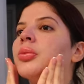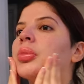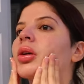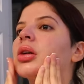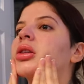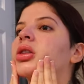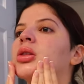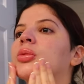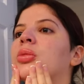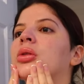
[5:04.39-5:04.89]

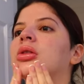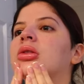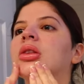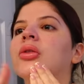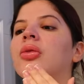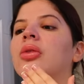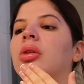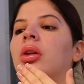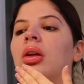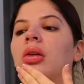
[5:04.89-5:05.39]
but
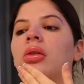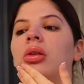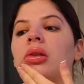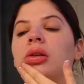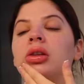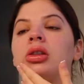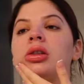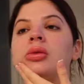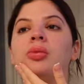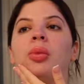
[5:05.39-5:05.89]
specifically
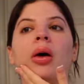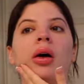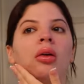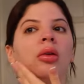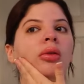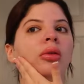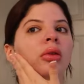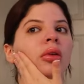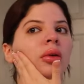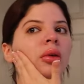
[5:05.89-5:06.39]
this
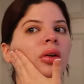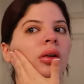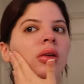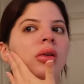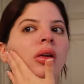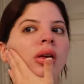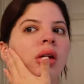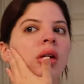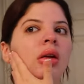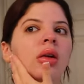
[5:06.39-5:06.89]
bottle,
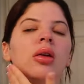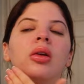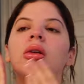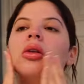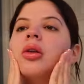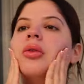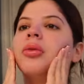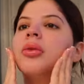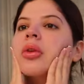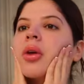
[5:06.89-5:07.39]

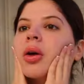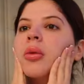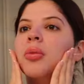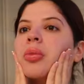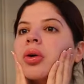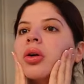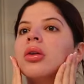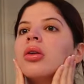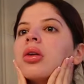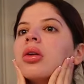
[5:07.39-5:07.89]
I
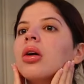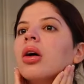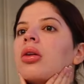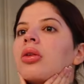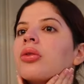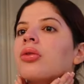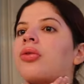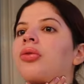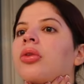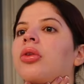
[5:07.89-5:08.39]
put it
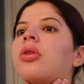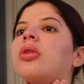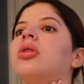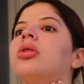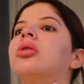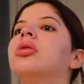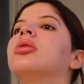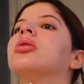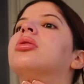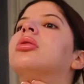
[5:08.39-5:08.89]
on
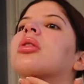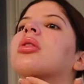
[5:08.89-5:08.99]
first.